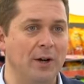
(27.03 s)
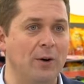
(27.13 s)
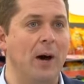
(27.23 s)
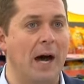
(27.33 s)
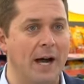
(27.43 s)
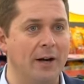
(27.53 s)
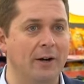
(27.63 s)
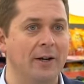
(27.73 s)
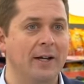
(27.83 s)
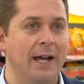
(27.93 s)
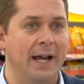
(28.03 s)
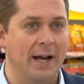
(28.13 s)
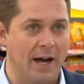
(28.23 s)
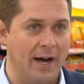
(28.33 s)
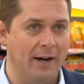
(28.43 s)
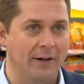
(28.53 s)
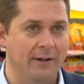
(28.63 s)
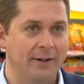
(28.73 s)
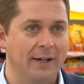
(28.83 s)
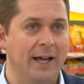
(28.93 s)
go higher and higher,
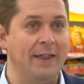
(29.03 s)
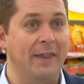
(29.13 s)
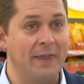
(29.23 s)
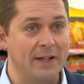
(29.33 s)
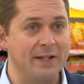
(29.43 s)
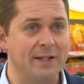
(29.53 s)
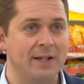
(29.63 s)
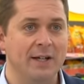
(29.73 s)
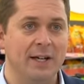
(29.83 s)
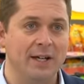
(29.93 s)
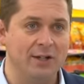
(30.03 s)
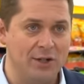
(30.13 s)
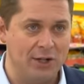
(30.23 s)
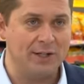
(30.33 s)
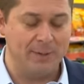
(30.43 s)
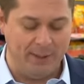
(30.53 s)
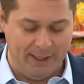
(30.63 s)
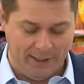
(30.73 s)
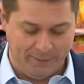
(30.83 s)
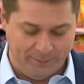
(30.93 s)
and that this is just the
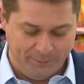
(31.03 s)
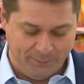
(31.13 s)
beginning.